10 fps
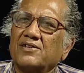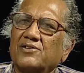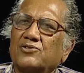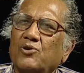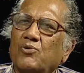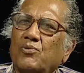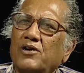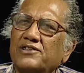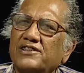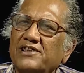So,
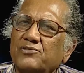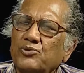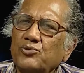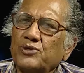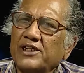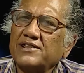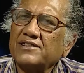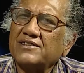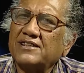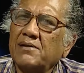what they do
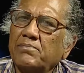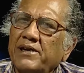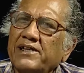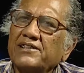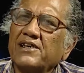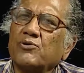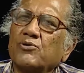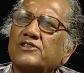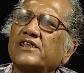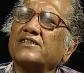is they bring the
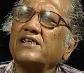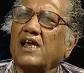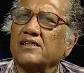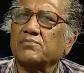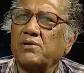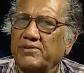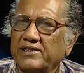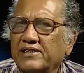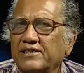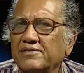goods at the last
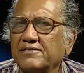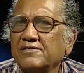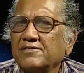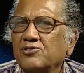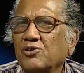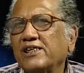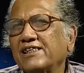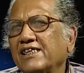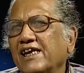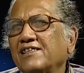moment, so that
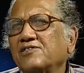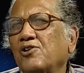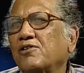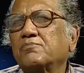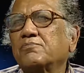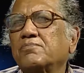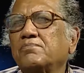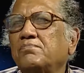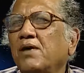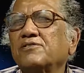there is not
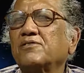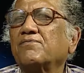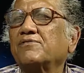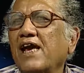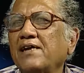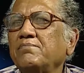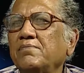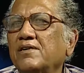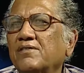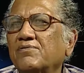much of time
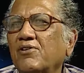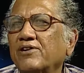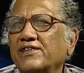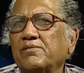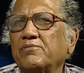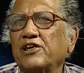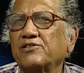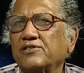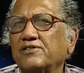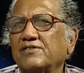for
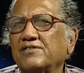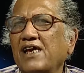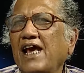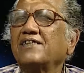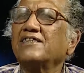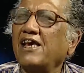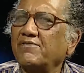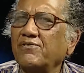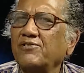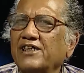examination, and
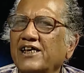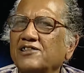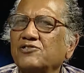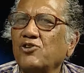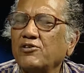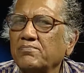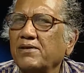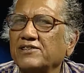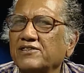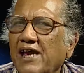therefore, there is not
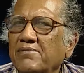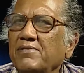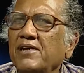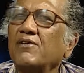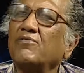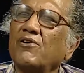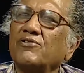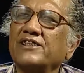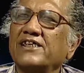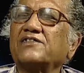much time for
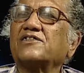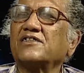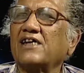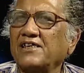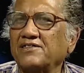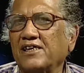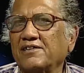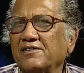rejection either,